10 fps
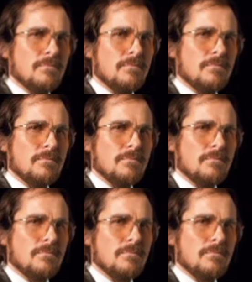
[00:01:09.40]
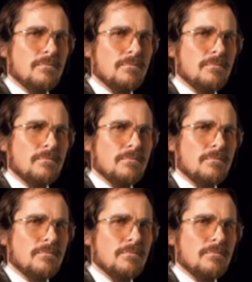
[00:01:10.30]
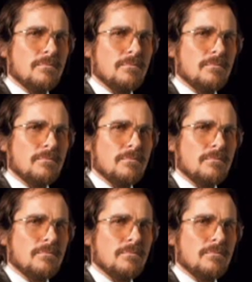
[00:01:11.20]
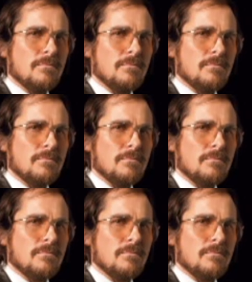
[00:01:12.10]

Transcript: (no one is talking)